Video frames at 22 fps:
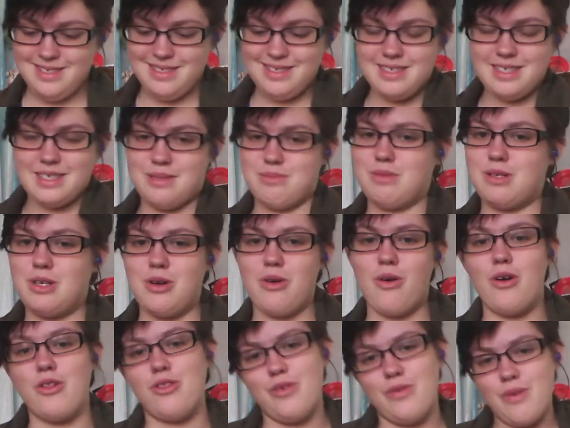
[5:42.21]
Because I'm gonna go
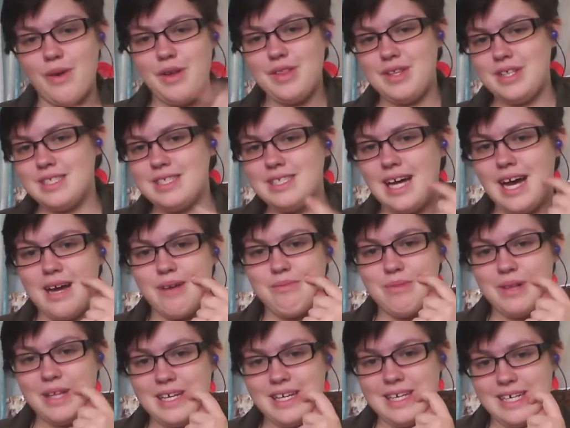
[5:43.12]
all the way around the entire
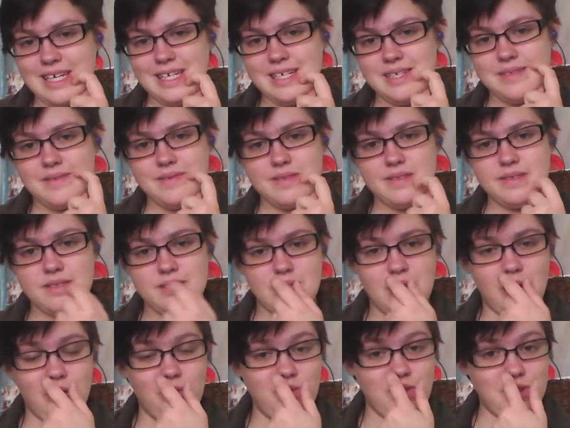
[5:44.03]
blanket.
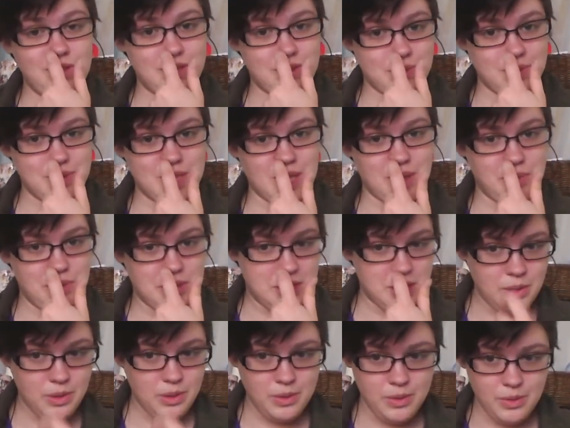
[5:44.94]
Hopefully, this won't take me
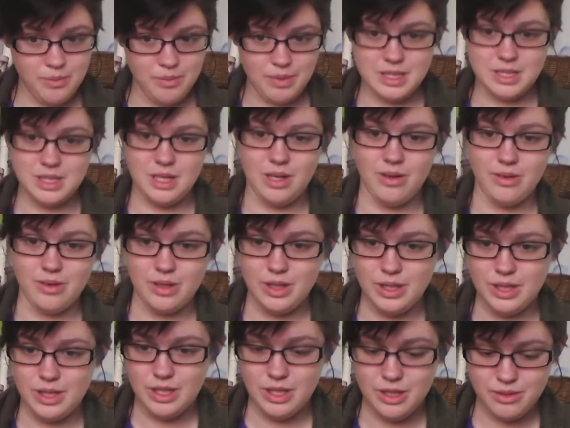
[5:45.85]
too much longer,
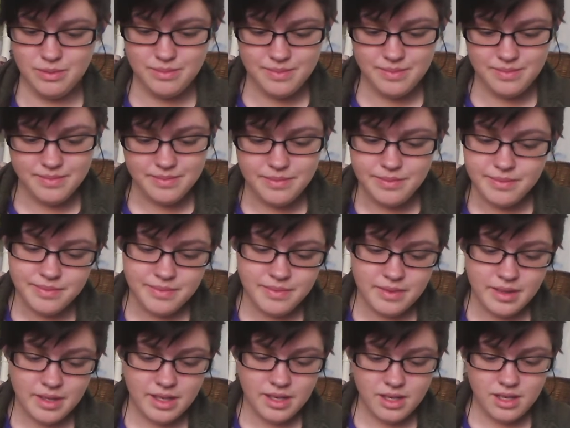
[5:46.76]
you know.
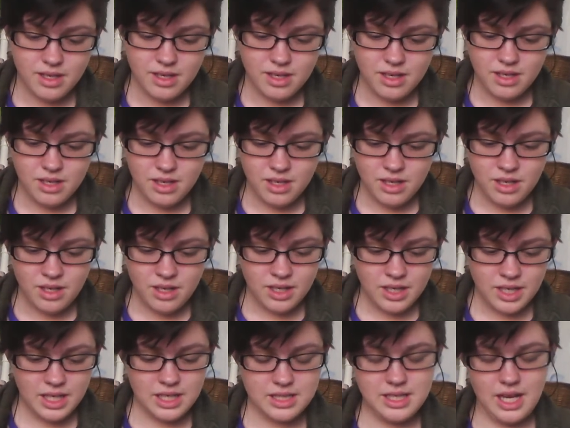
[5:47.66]

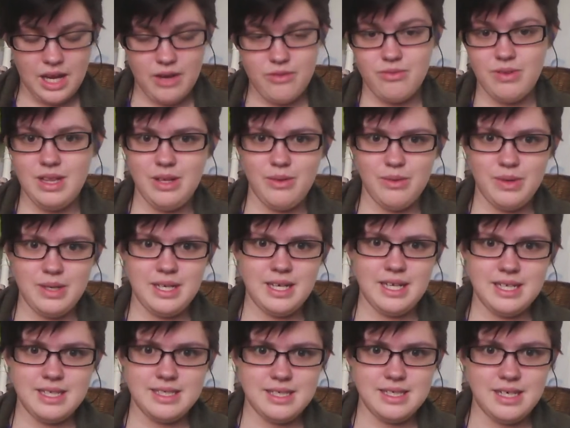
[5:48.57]
Because I really want to
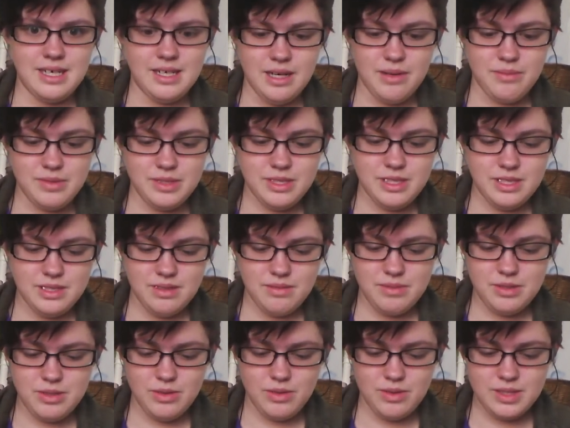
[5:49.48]
get it done. I'm
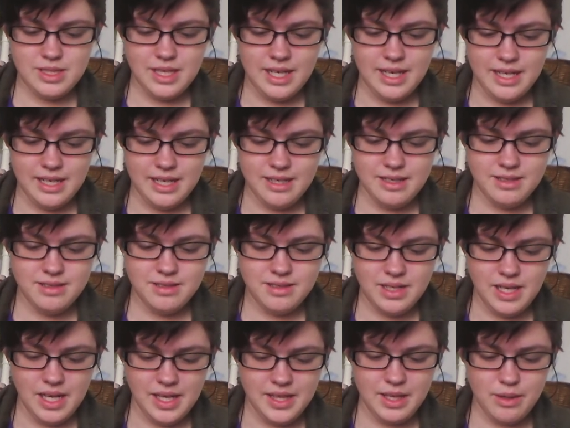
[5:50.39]
so excited.
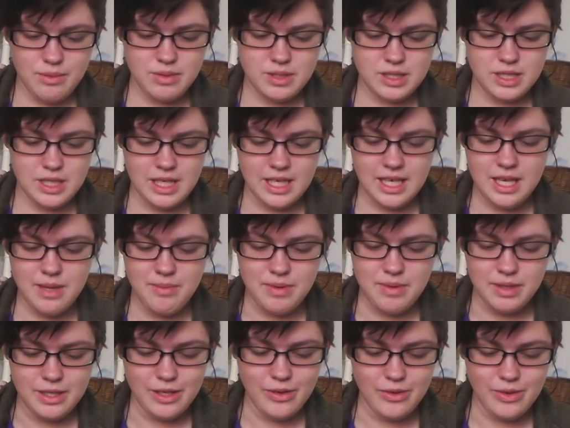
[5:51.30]
I think I'm just gonna keep
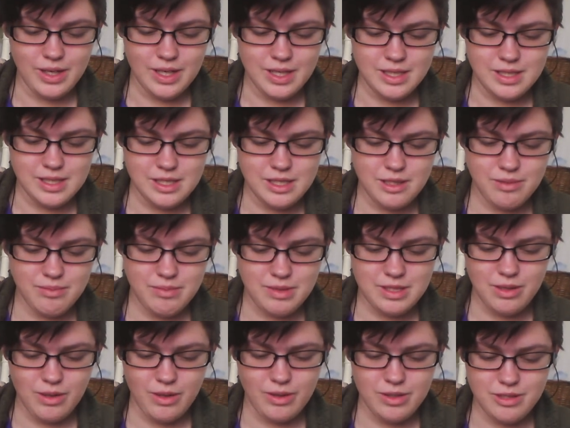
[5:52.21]
it though, because it took me
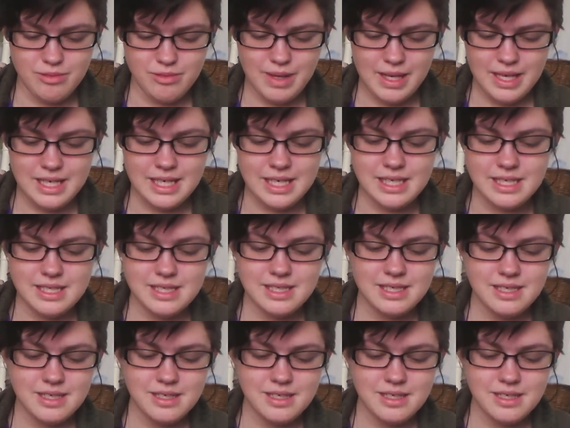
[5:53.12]
so long to make it.